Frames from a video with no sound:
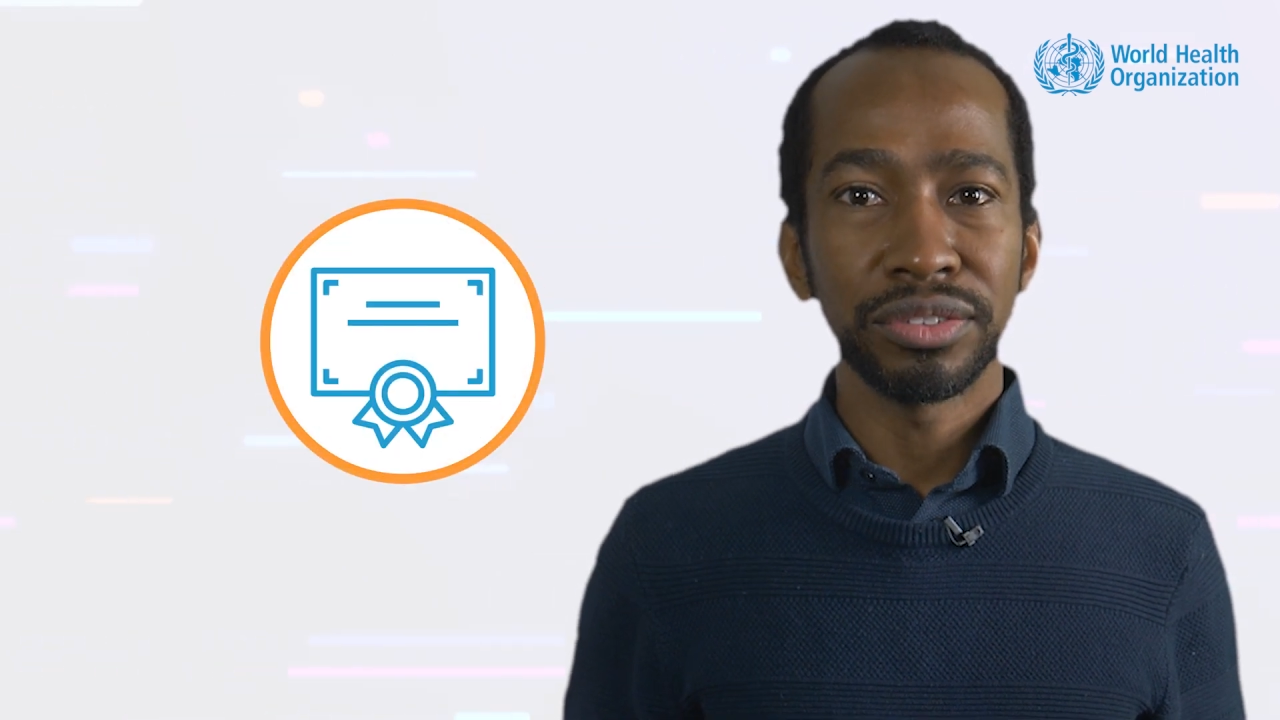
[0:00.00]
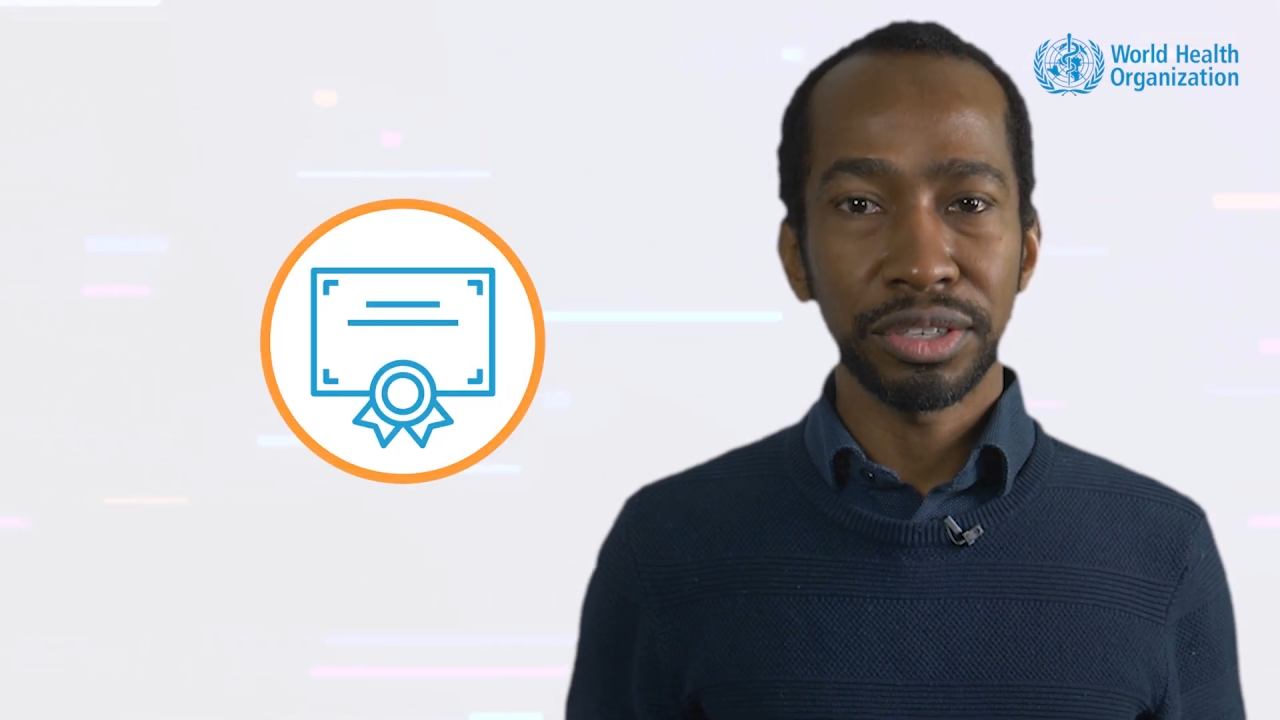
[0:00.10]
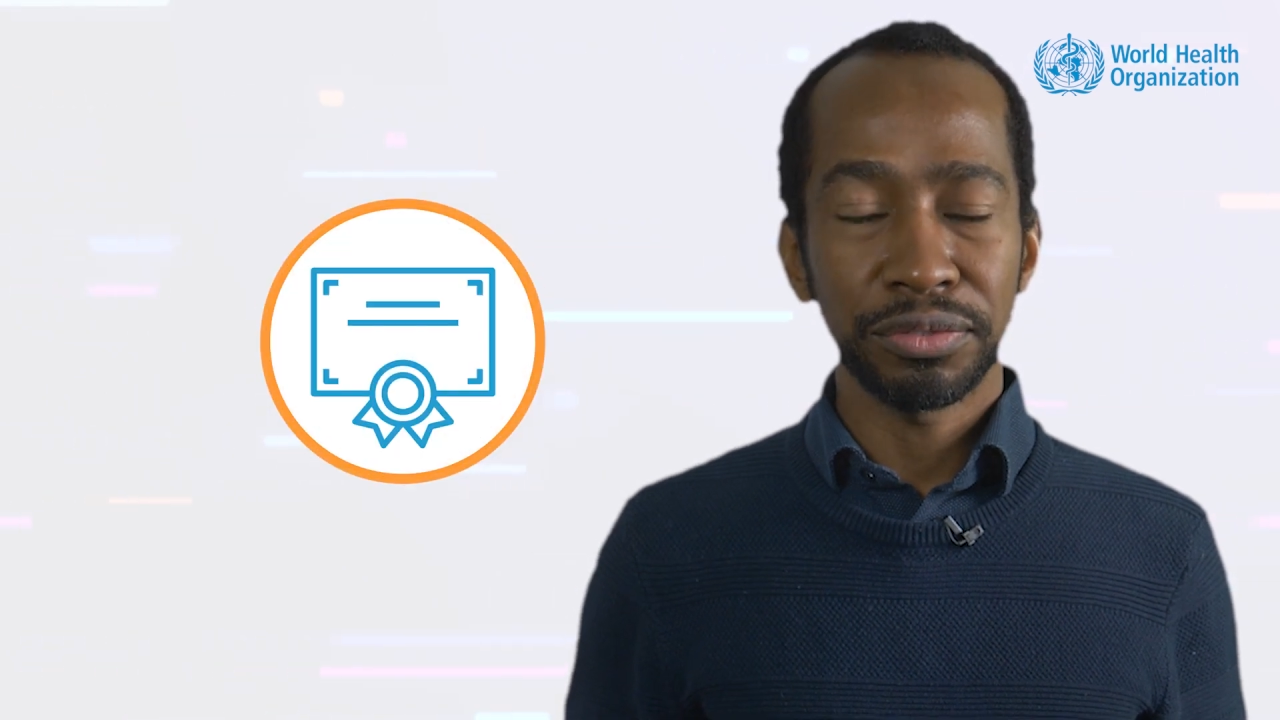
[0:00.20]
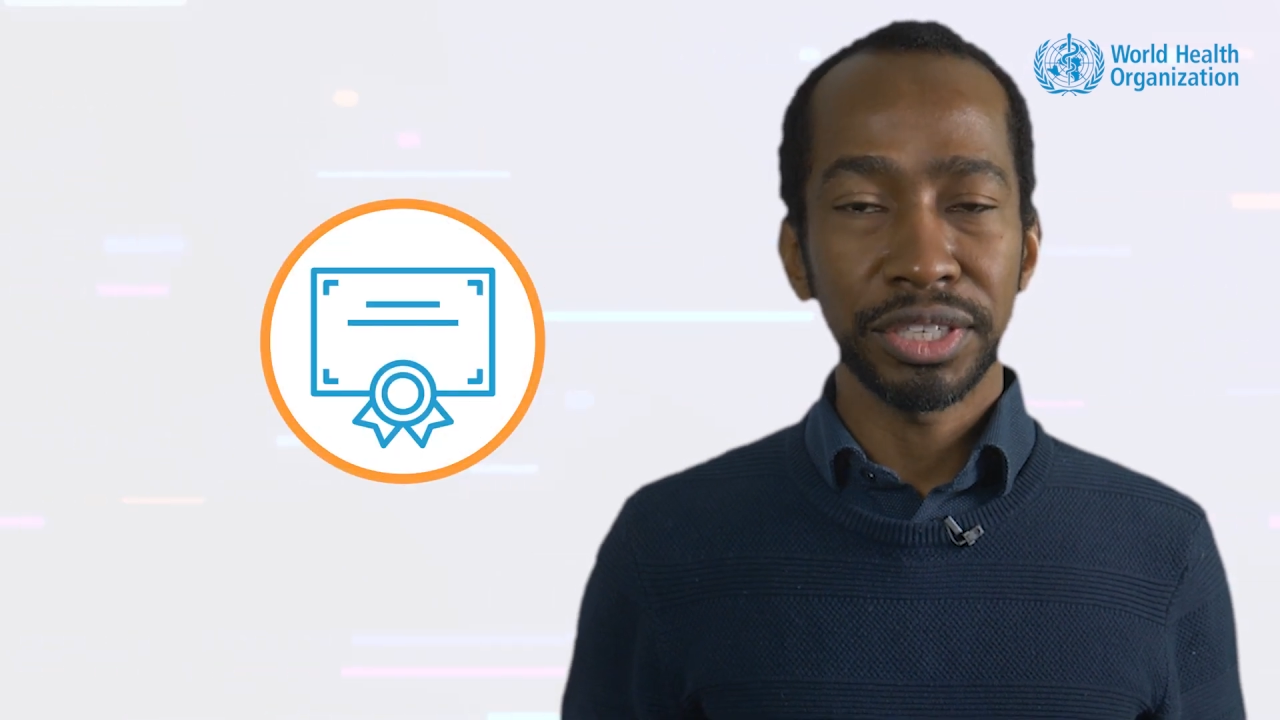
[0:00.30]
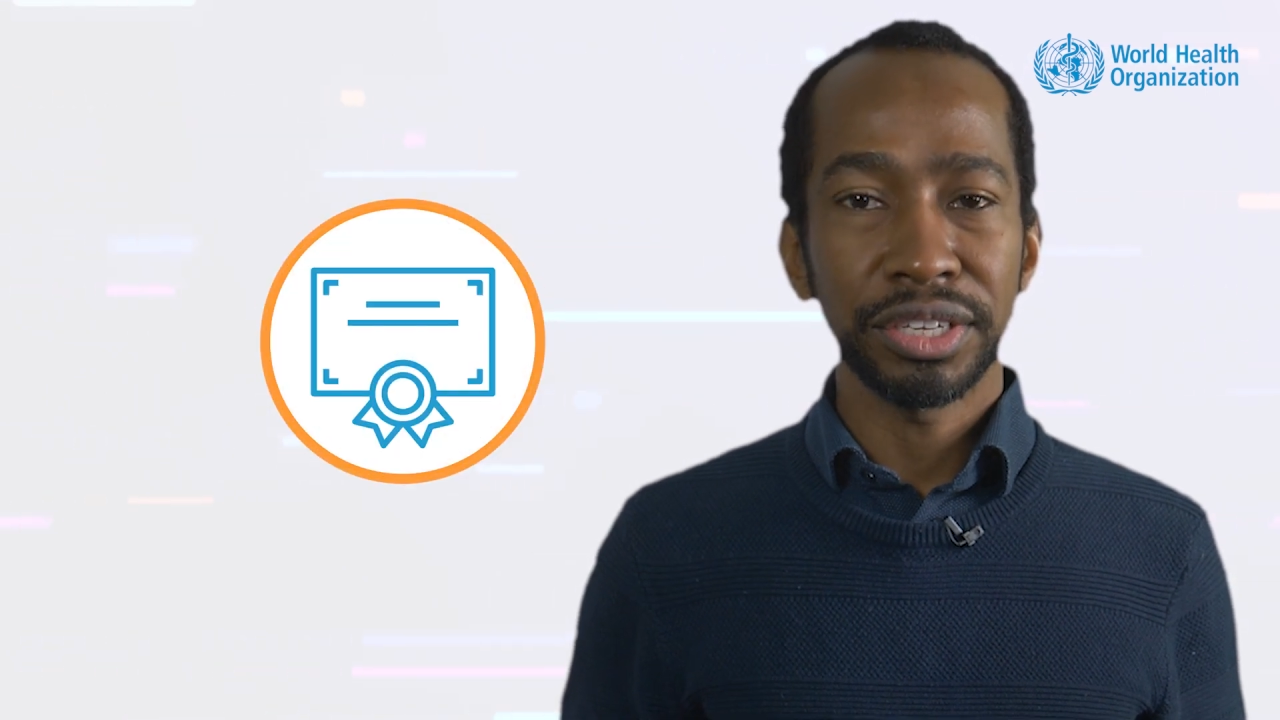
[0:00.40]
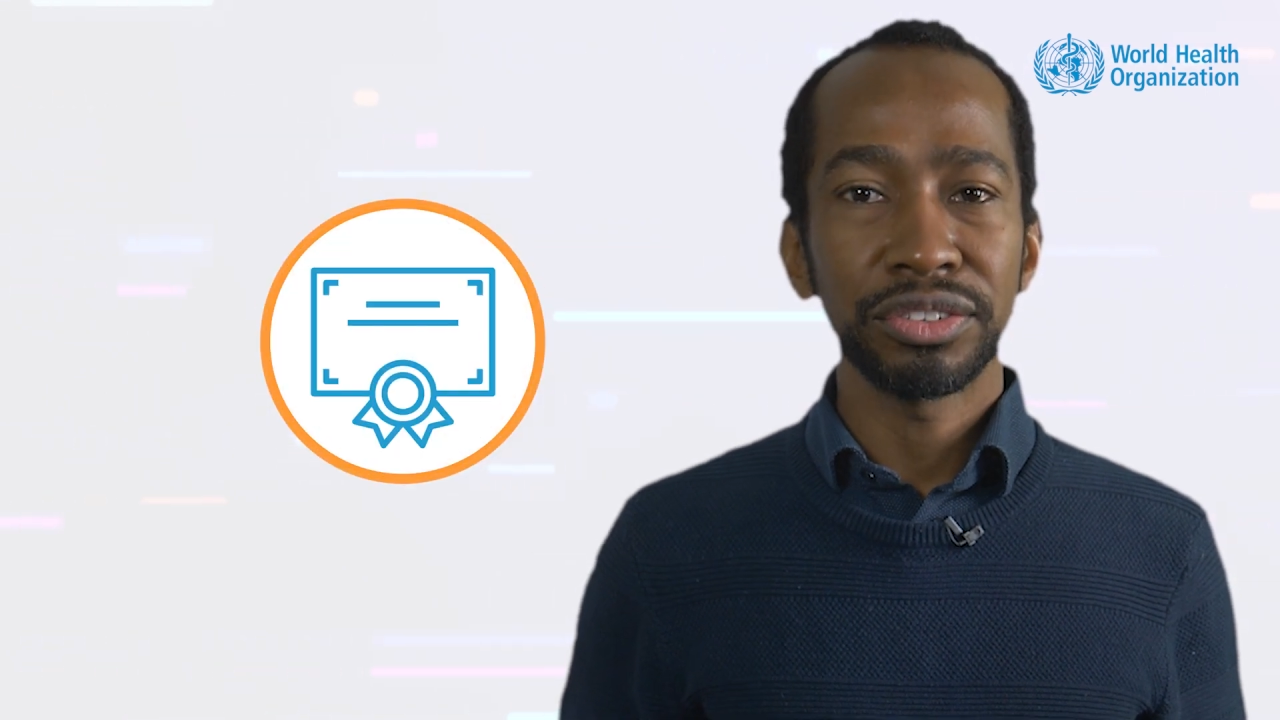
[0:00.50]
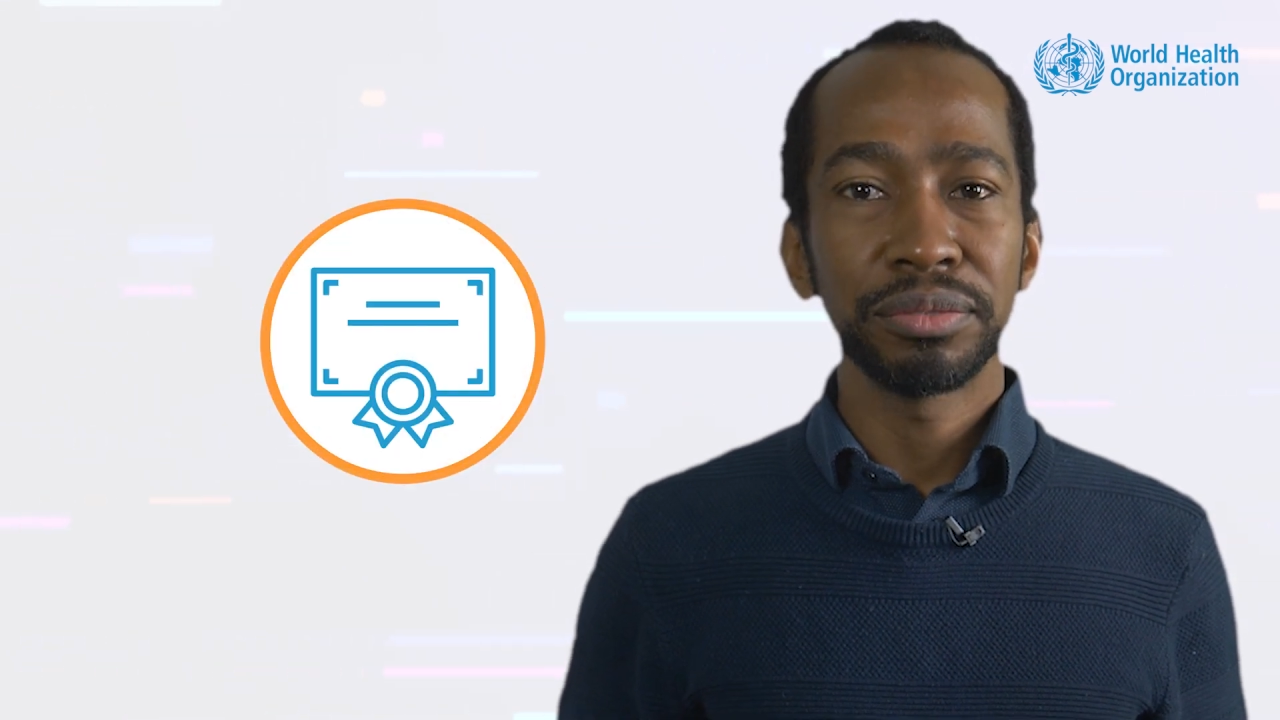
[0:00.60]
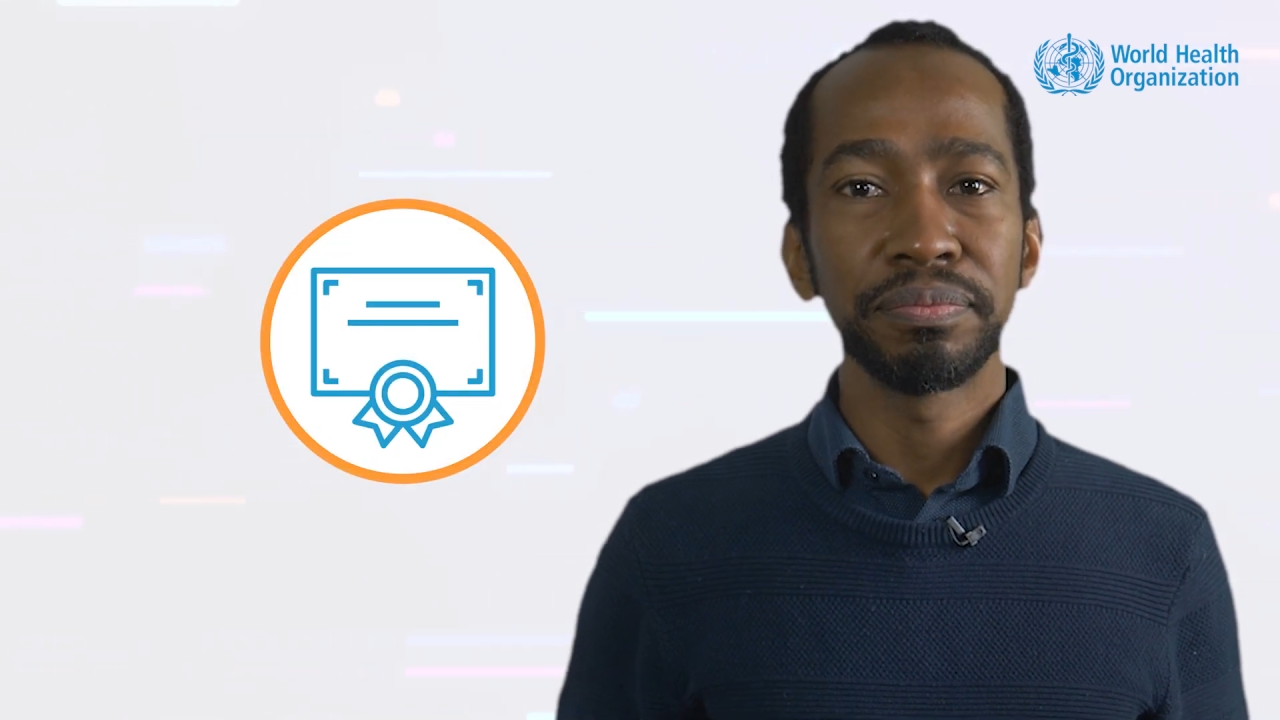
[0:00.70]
a certificate.